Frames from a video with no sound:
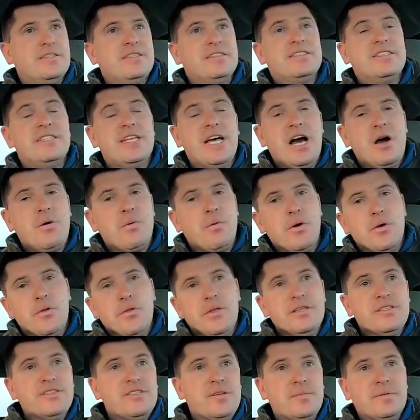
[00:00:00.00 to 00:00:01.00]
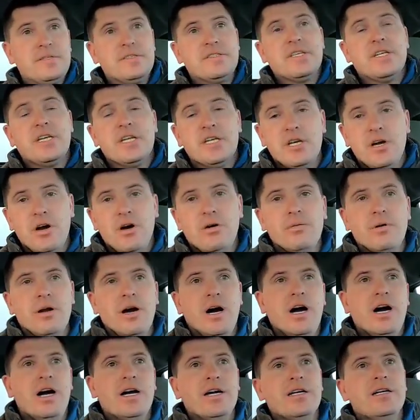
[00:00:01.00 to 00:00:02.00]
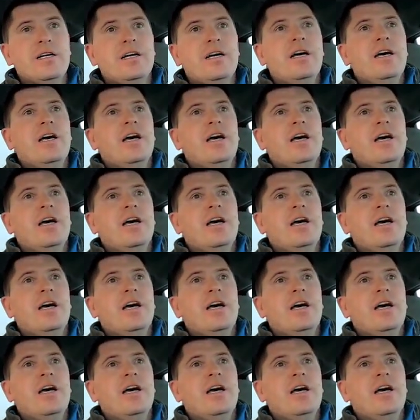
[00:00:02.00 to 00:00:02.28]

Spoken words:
it's not worth it. Something's gonna go wrong.